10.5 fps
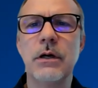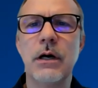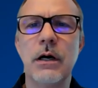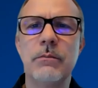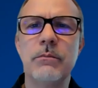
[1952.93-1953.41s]

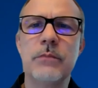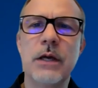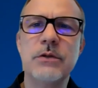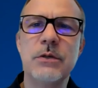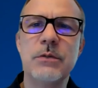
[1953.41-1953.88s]
Um,
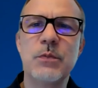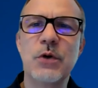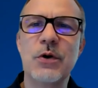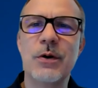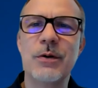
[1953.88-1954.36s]
she
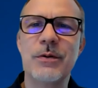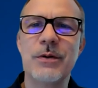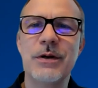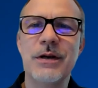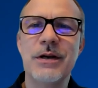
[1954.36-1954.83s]
put her,
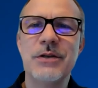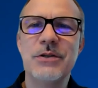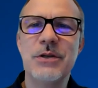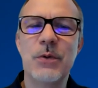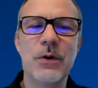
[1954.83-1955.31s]

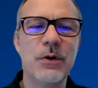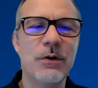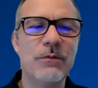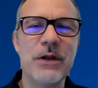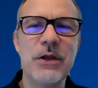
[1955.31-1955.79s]
she put
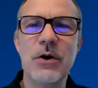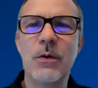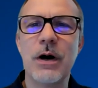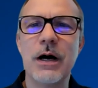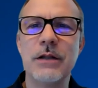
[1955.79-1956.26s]
her
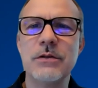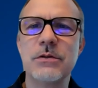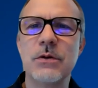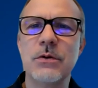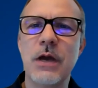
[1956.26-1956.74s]
video on.
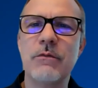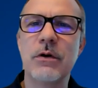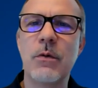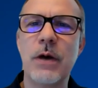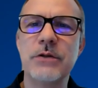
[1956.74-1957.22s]
So do you
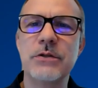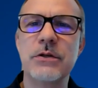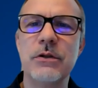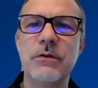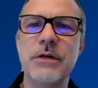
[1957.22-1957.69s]
have a
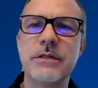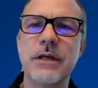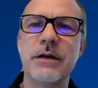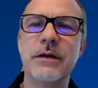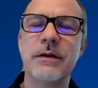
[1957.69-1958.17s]
question,
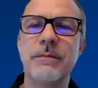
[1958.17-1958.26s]
Larissa?